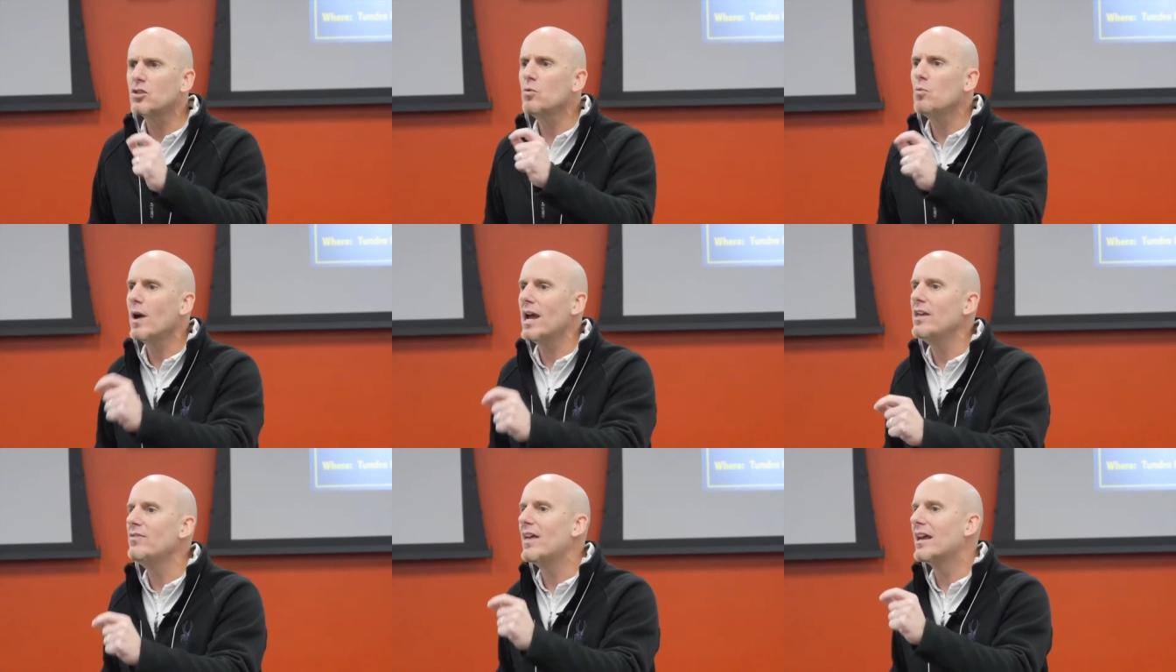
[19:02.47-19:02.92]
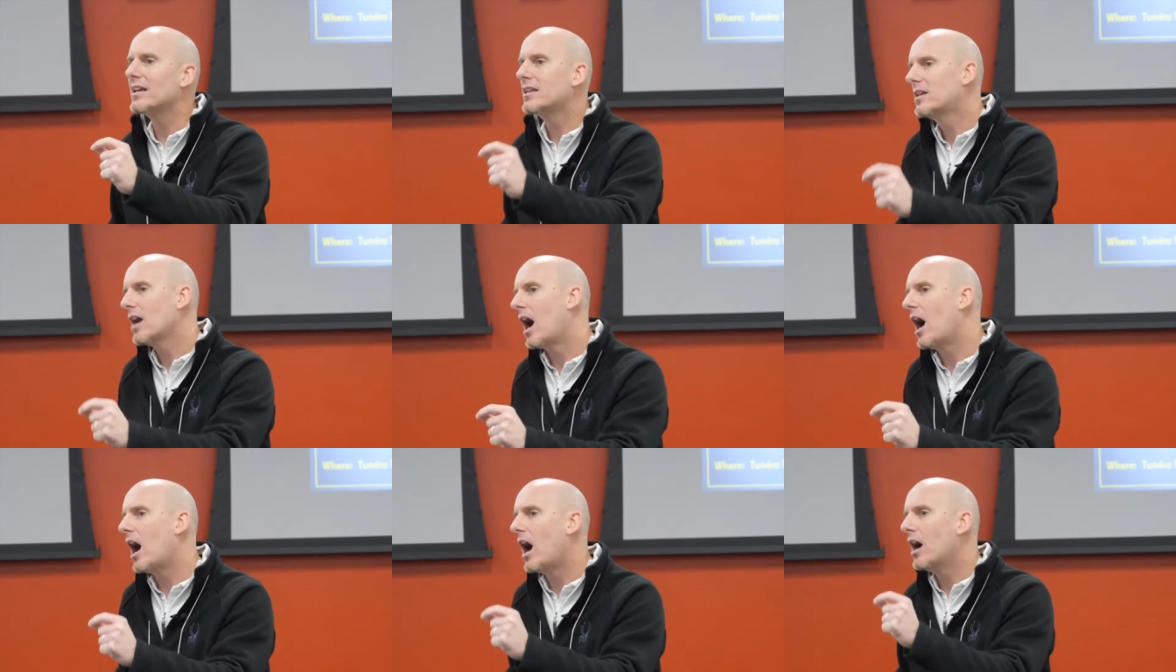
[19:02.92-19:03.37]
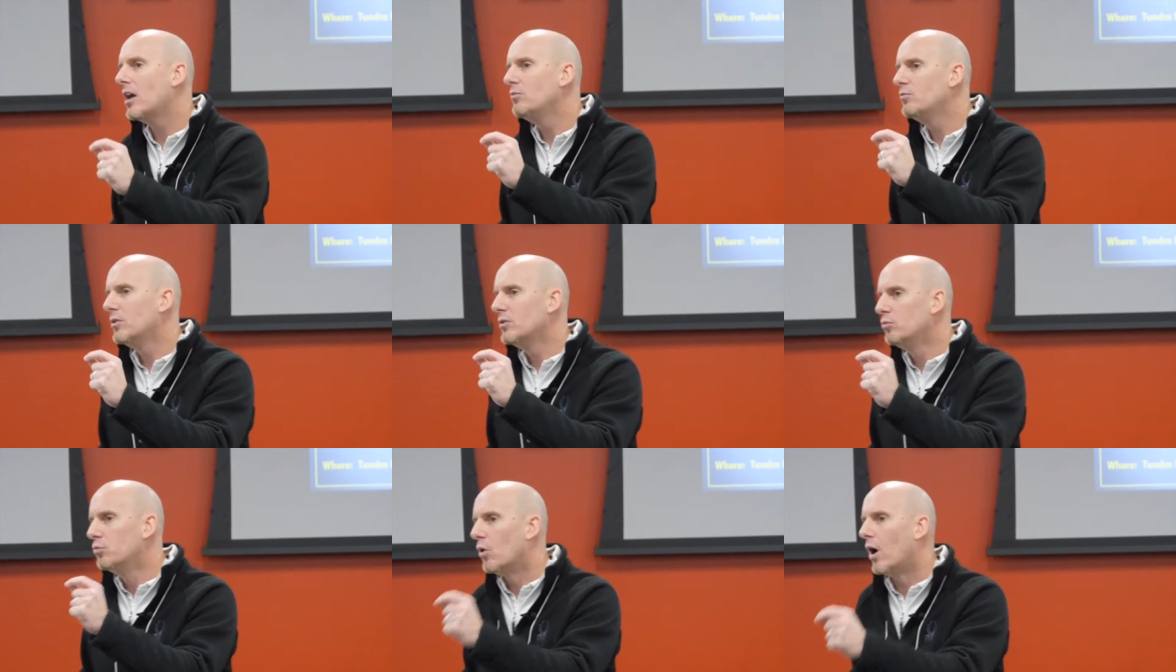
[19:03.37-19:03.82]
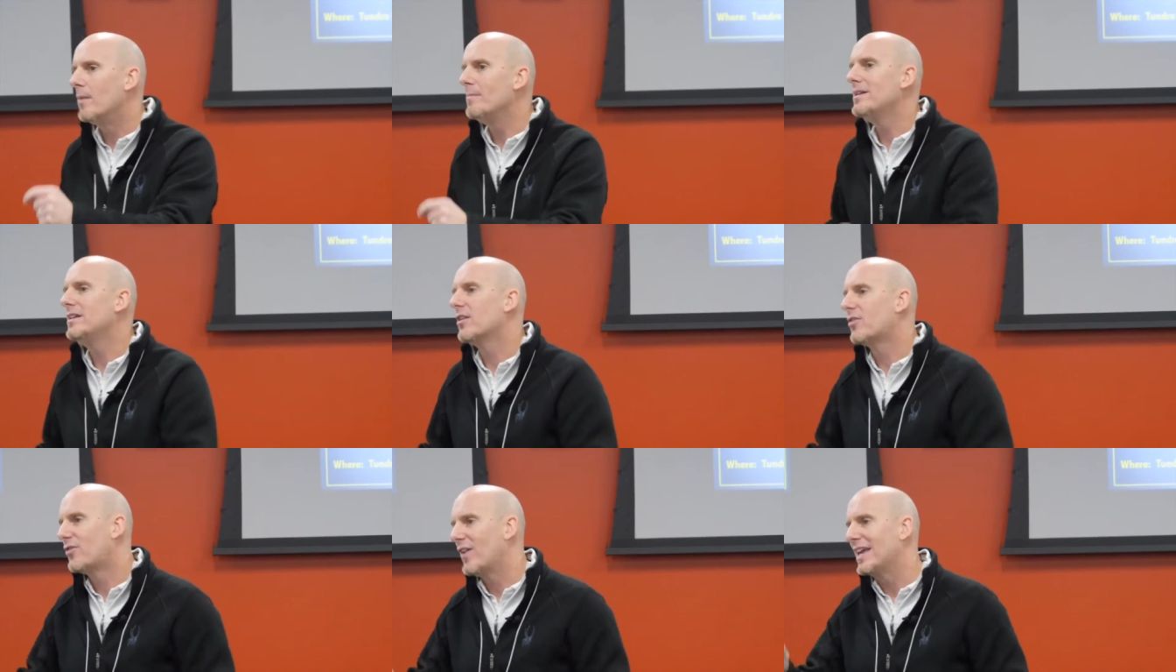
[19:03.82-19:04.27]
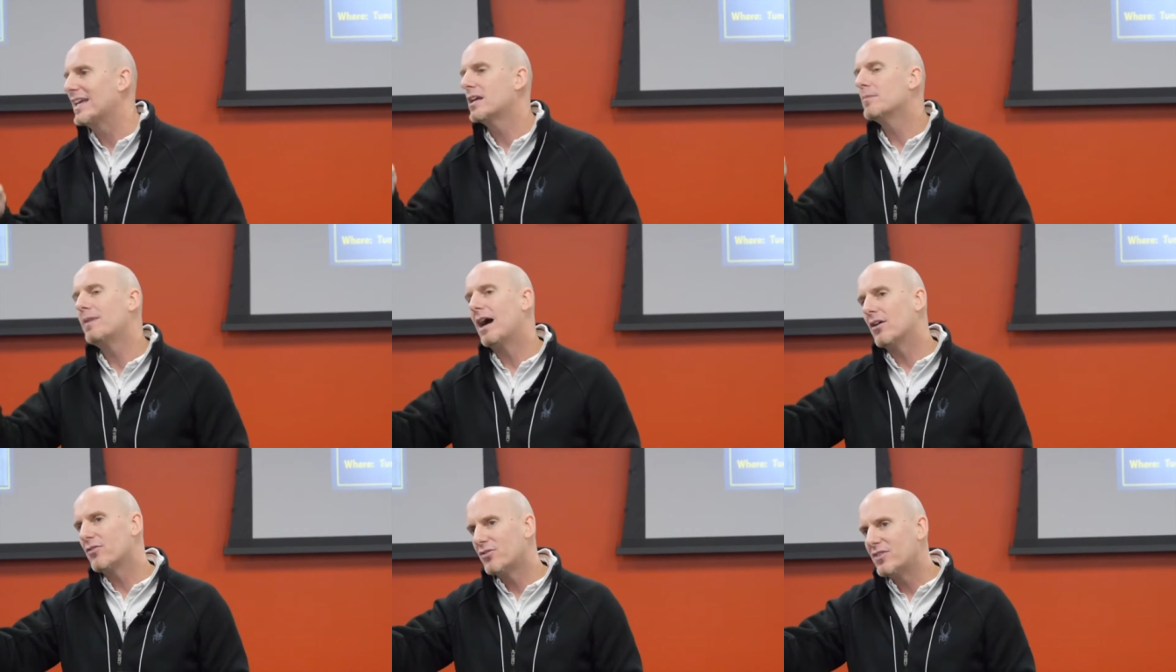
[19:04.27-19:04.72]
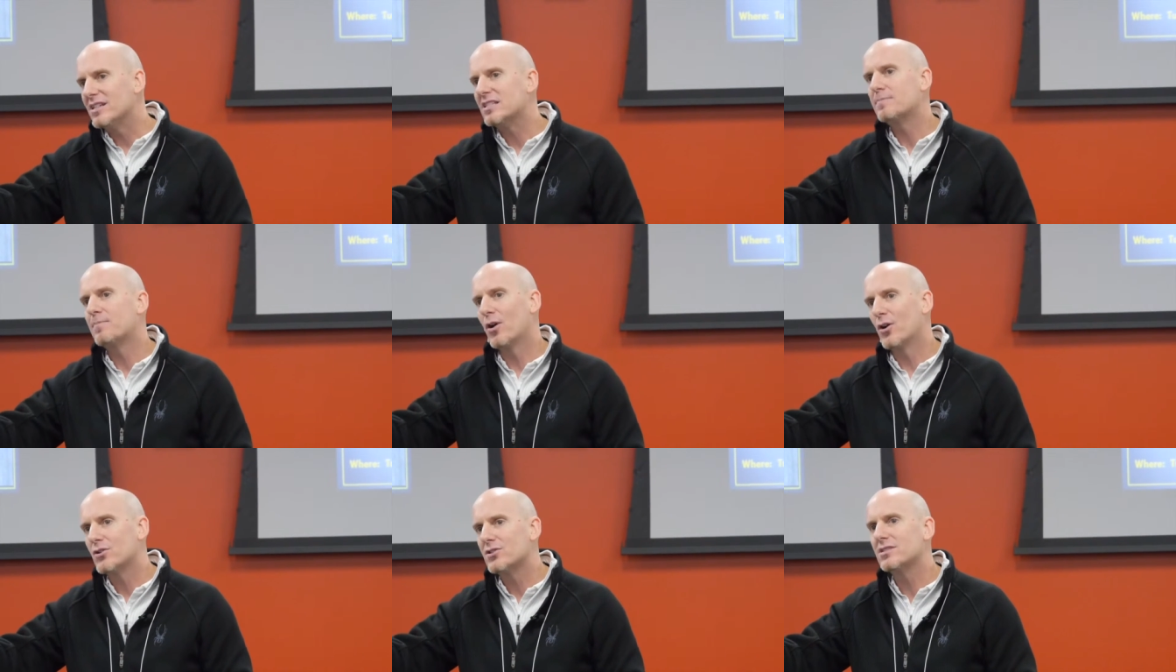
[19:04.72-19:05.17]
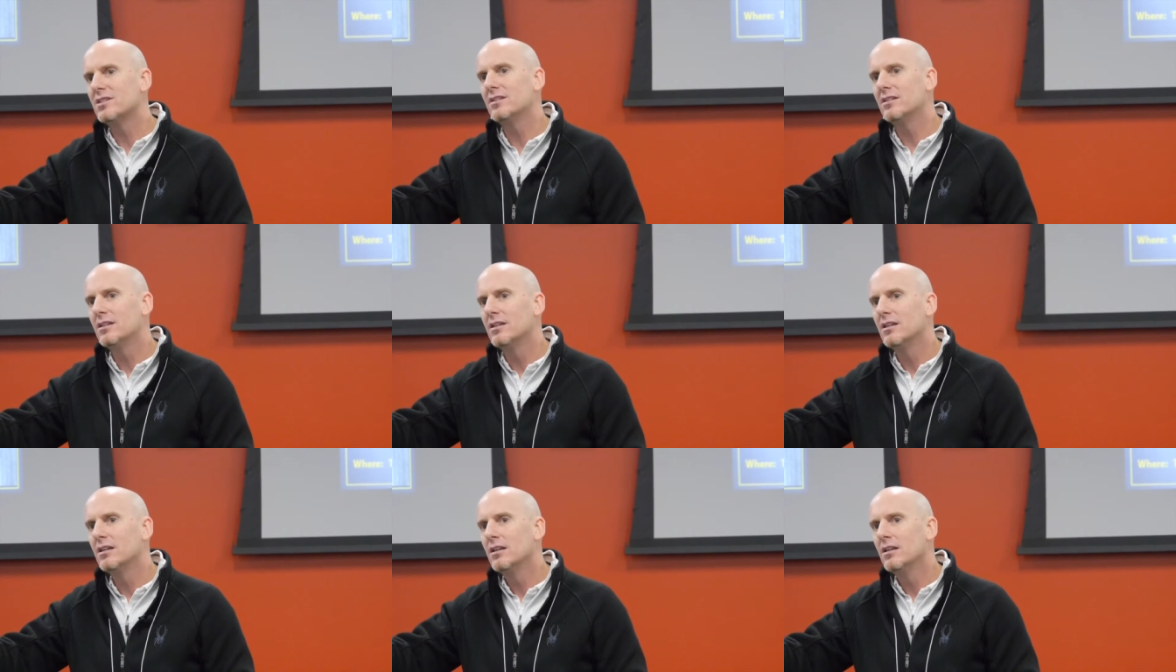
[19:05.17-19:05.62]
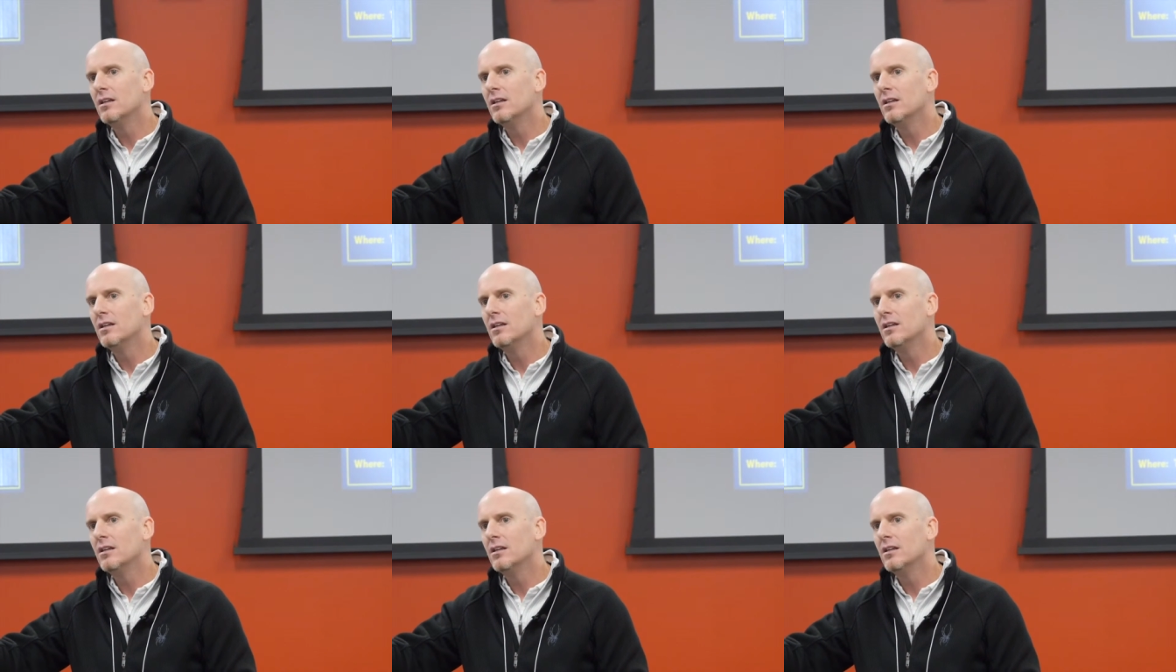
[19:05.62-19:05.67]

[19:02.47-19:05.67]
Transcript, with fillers: the way that God would want me to think about this person?